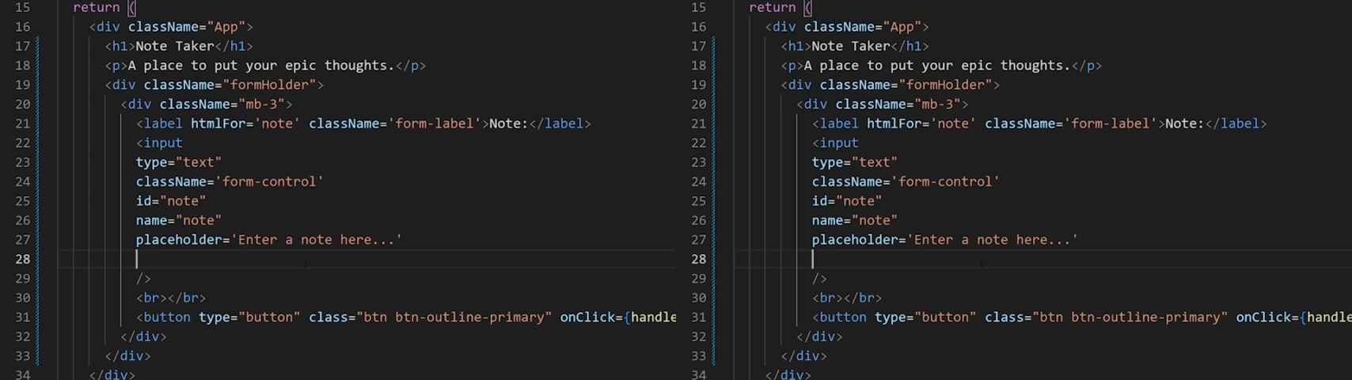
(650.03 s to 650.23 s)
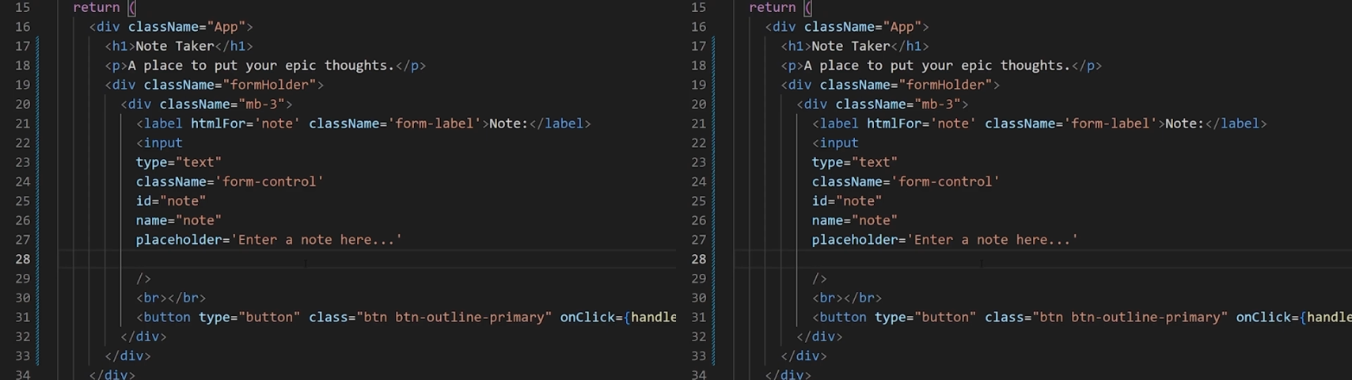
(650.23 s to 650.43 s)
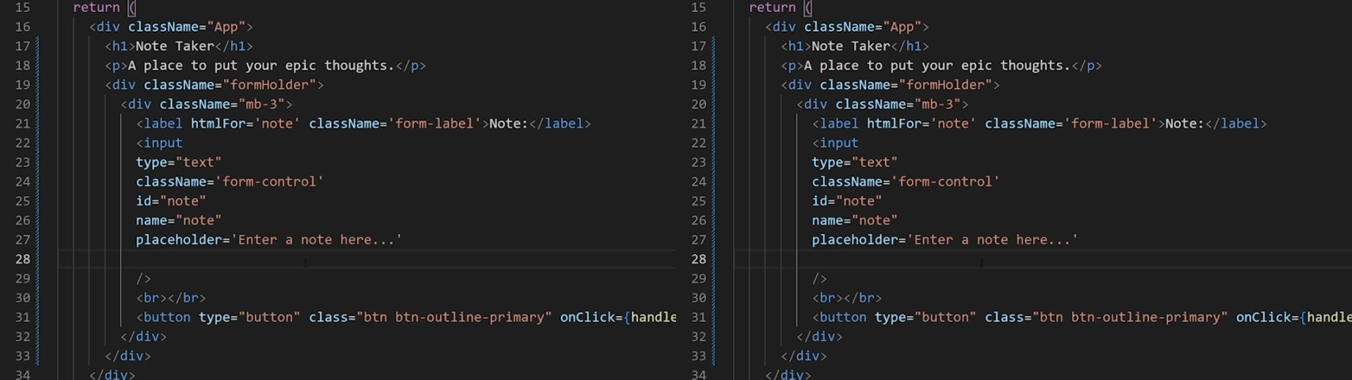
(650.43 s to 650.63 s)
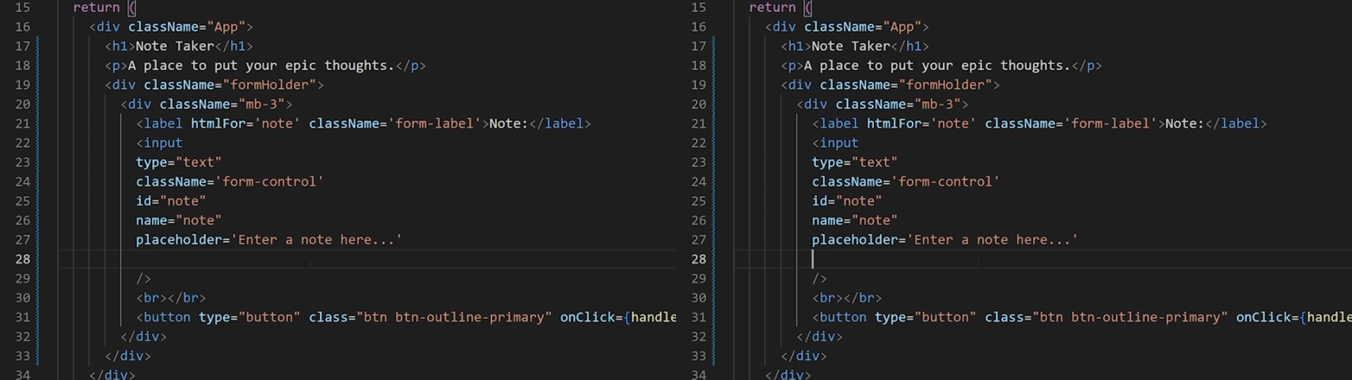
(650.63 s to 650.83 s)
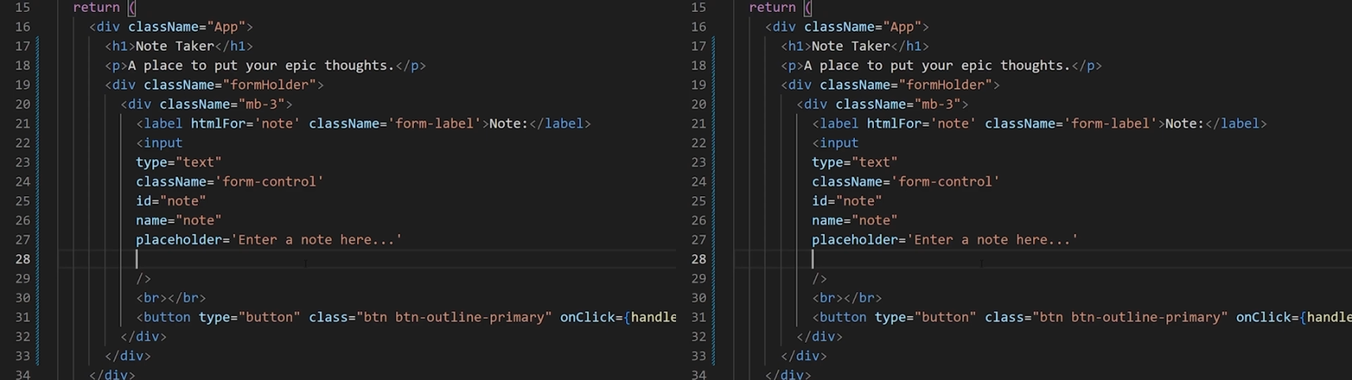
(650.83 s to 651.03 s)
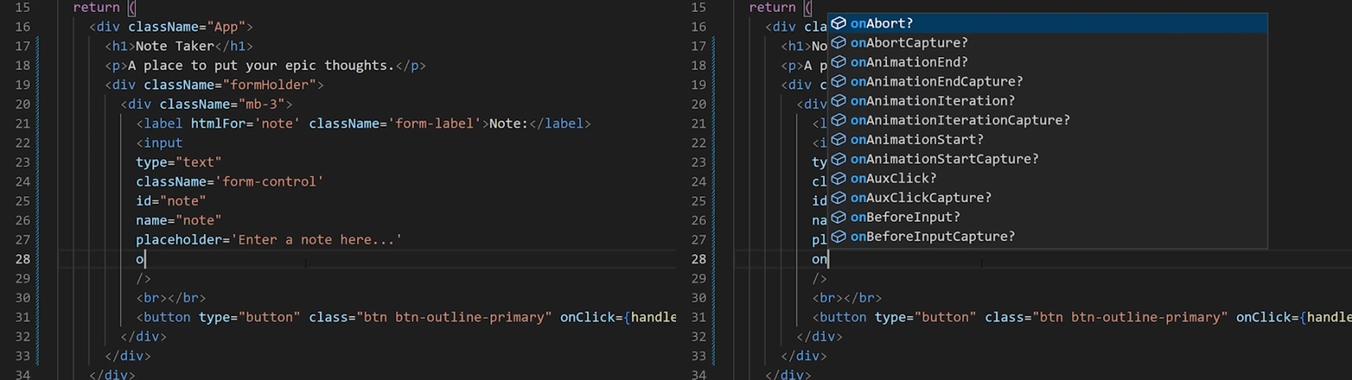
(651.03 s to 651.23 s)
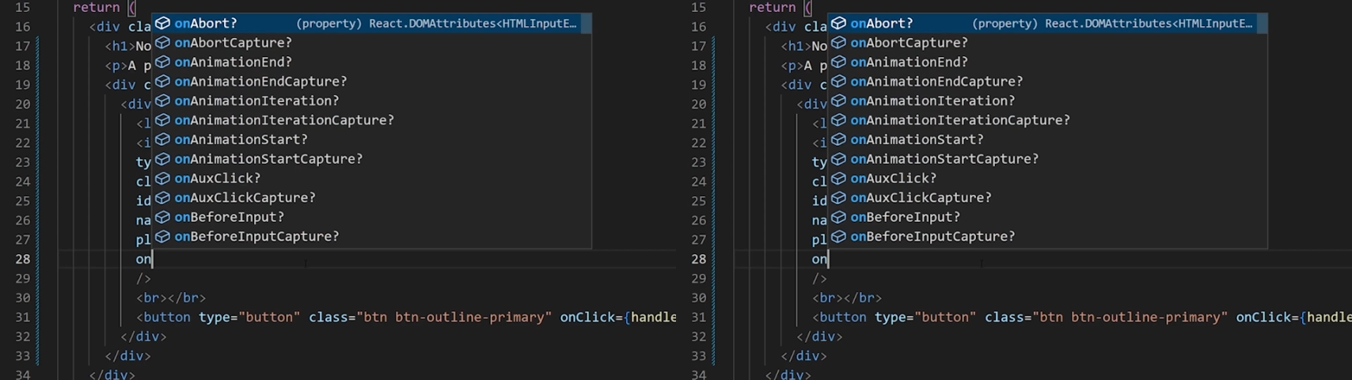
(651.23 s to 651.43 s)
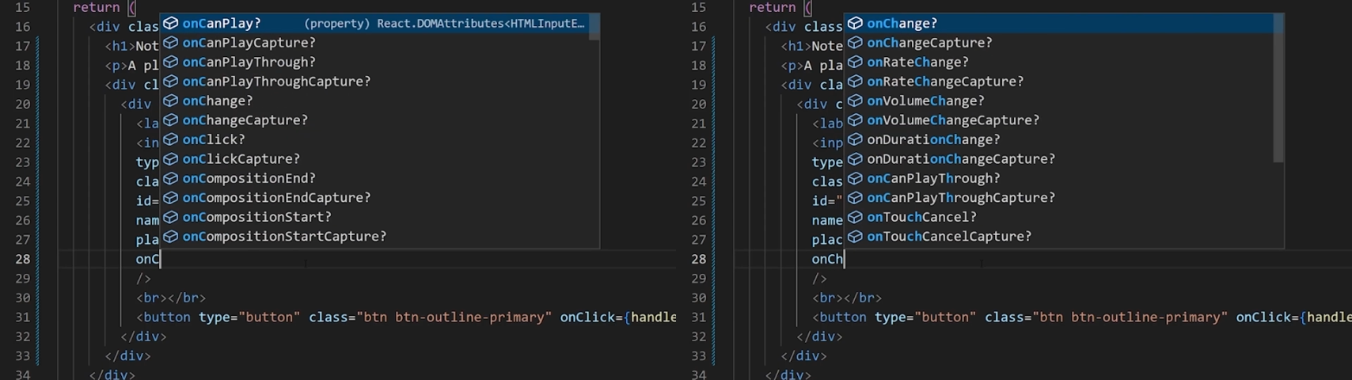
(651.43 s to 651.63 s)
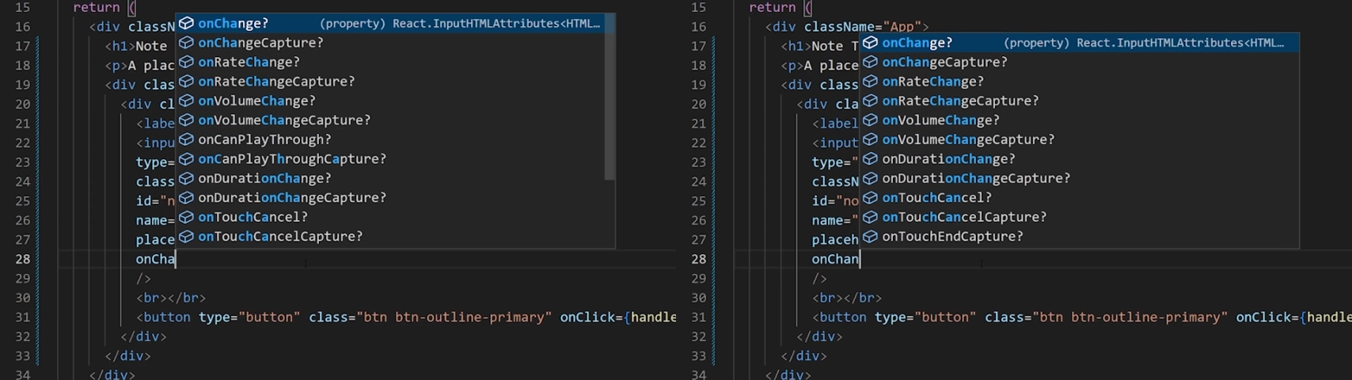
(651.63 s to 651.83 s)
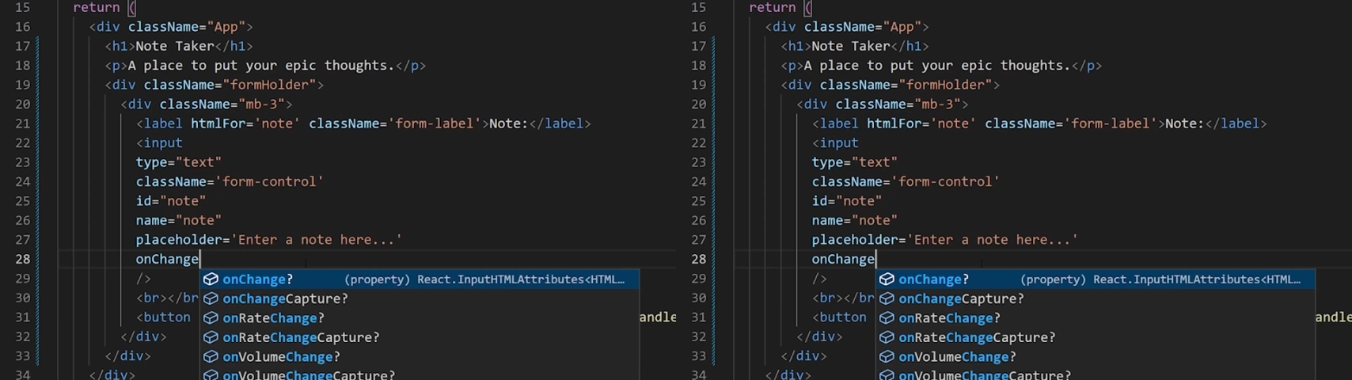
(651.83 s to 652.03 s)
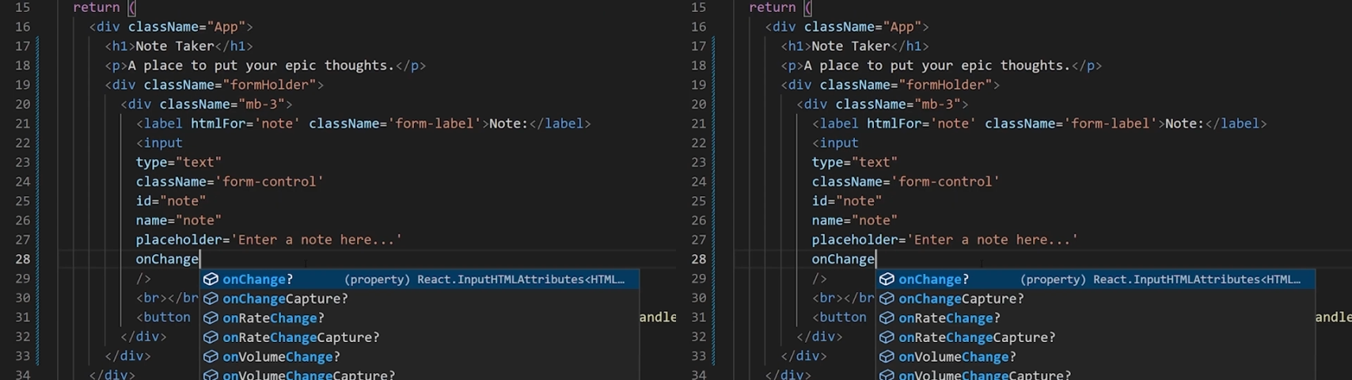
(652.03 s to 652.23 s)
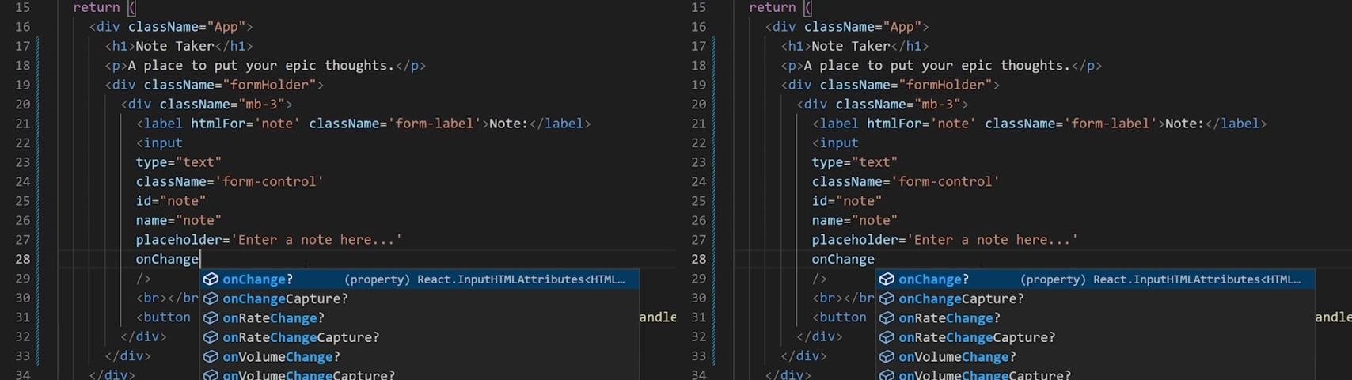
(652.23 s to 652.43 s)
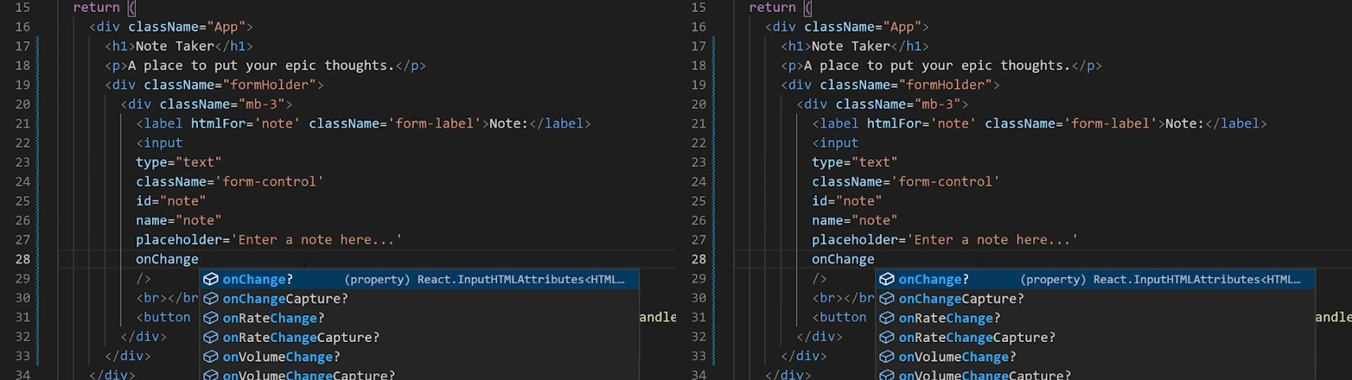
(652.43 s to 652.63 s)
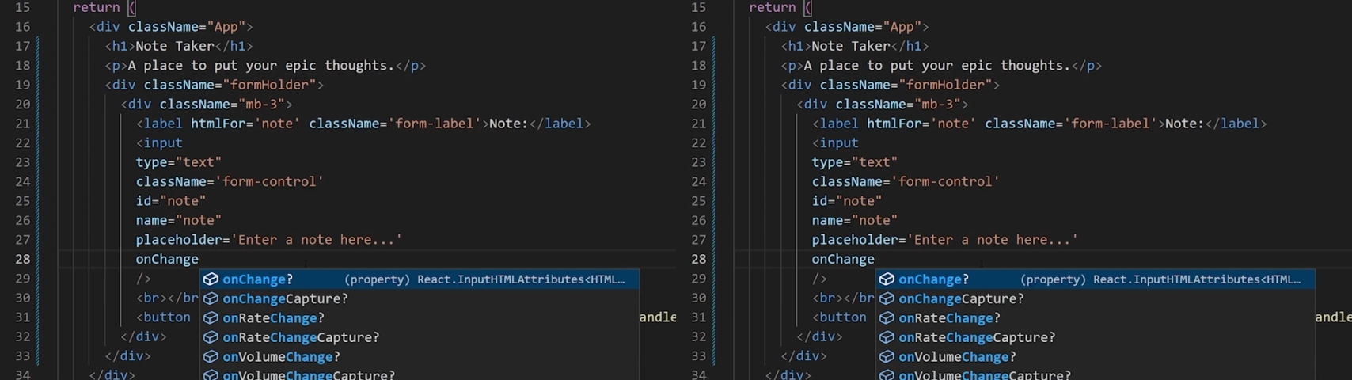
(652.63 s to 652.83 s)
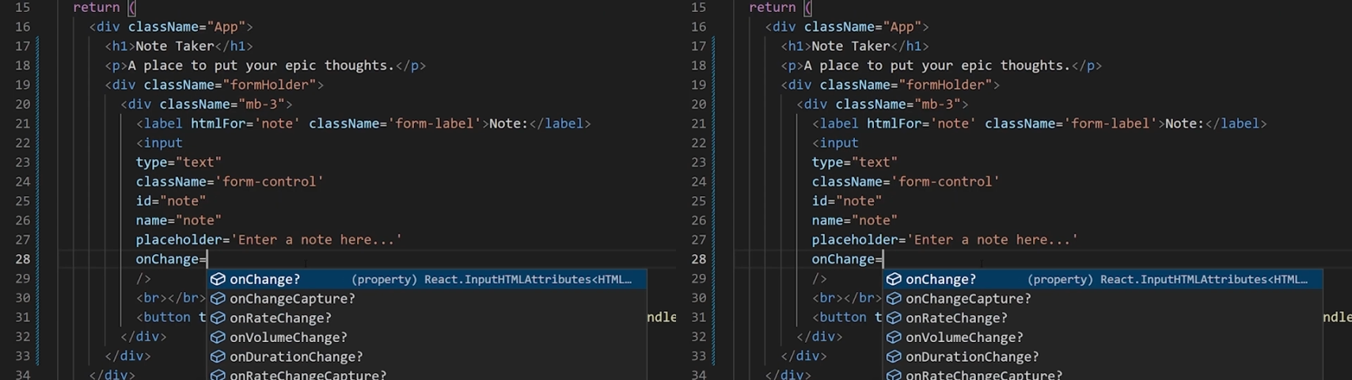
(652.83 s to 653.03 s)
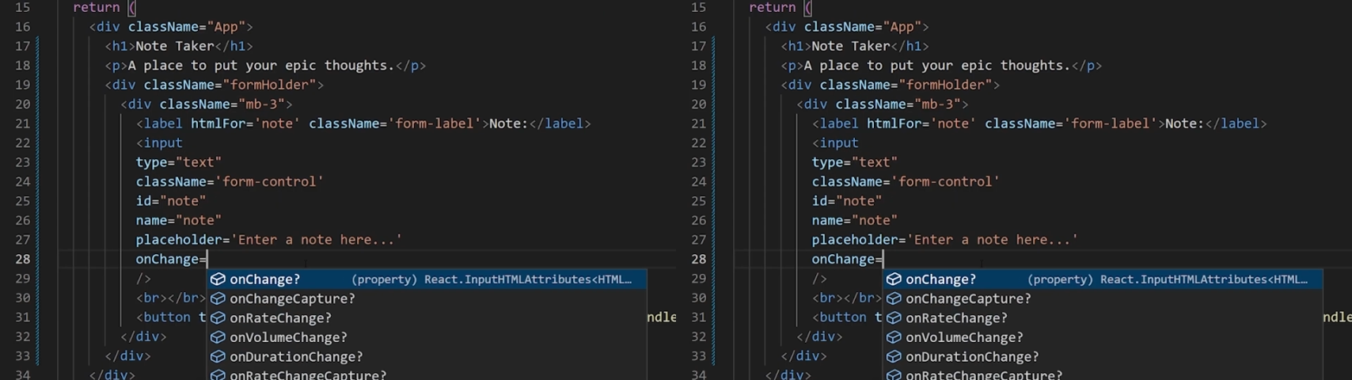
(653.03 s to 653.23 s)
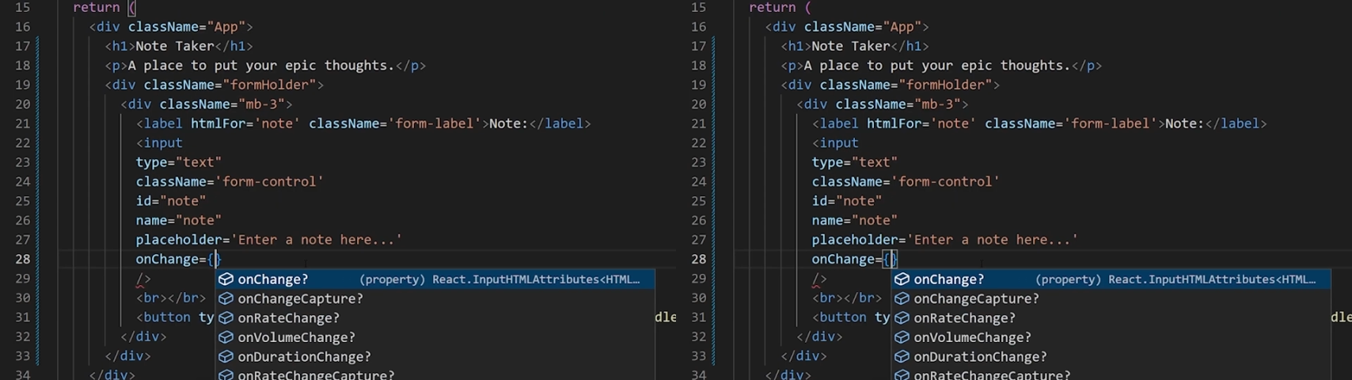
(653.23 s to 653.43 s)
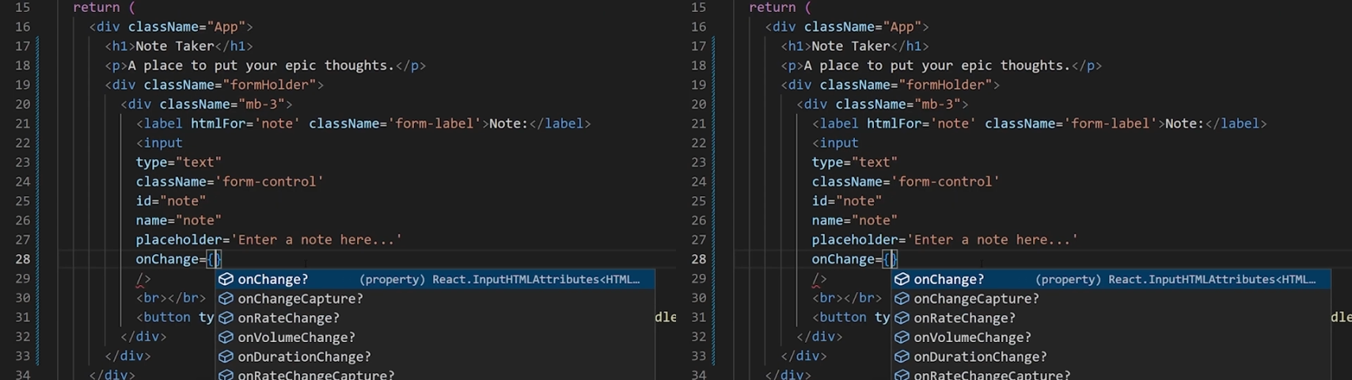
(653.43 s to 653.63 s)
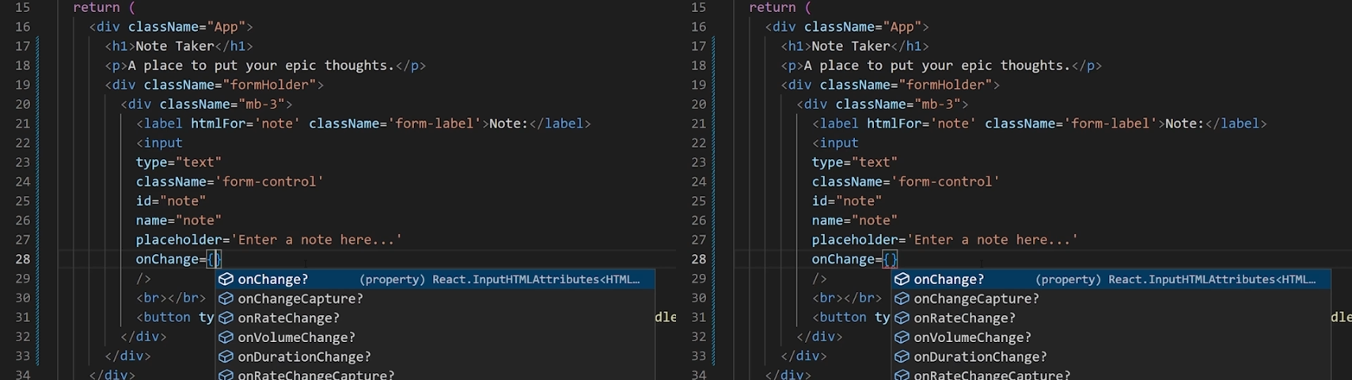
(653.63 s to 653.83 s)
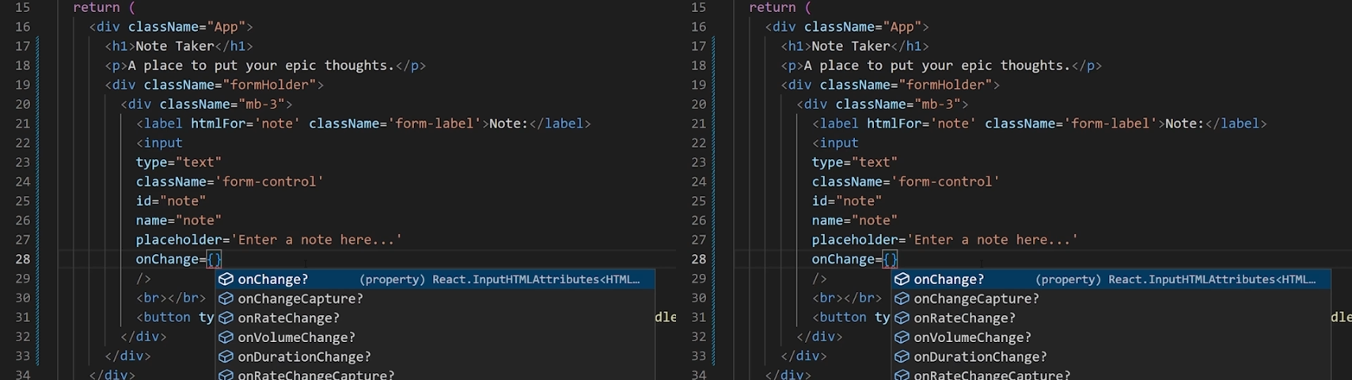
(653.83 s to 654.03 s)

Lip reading: (no speaker visible)